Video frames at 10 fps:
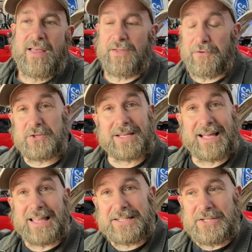the first thing I
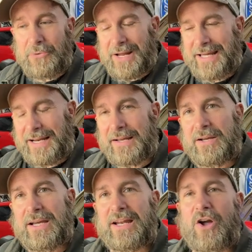like to do when I
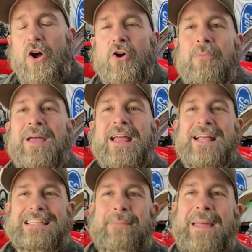get a car home
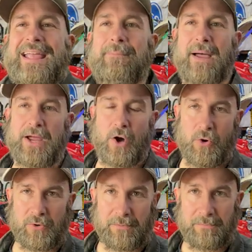is I make it my
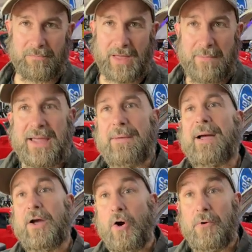own. I make it
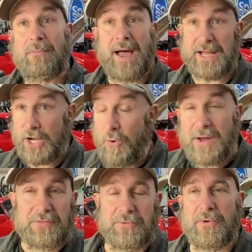my own by
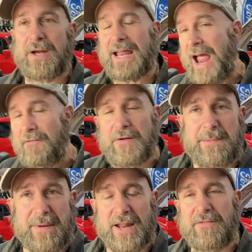going through it, every
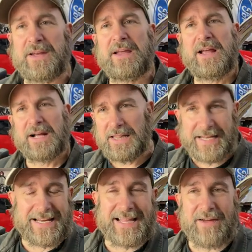bit of it,
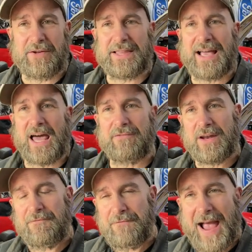cleaning everything out of it,
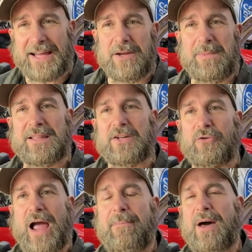and vacuuming the
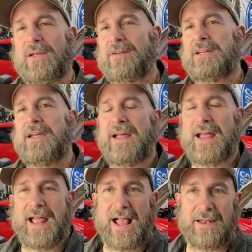crap out of it.
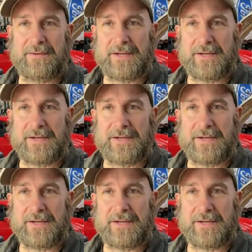And,